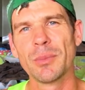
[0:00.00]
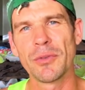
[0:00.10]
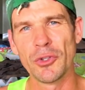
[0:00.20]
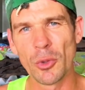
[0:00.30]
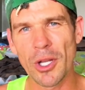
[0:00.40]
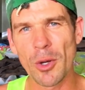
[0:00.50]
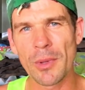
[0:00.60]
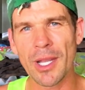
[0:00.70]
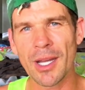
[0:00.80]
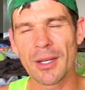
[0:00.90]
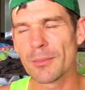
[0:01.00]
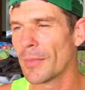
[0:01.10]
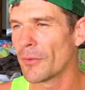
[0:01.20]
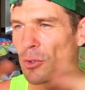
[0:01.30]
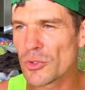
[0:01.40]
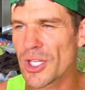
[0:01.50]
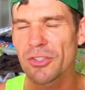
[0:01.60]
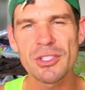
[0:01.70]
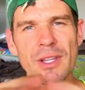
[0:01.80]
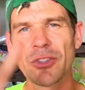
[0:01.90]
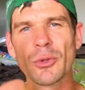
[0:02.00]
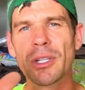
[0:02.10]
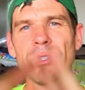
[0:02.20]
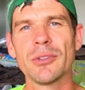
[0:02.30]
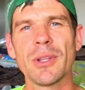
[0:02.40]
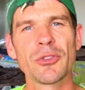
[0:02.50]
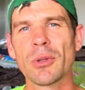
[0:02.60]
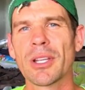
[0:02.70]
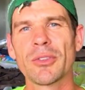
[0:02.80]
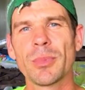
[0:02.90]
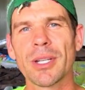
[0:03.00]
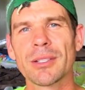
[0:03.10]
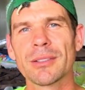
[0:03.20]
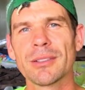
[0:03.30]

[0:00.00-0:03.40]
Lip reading: But if you do want to help out, a little gesture, that's all you can do. That's all I expect.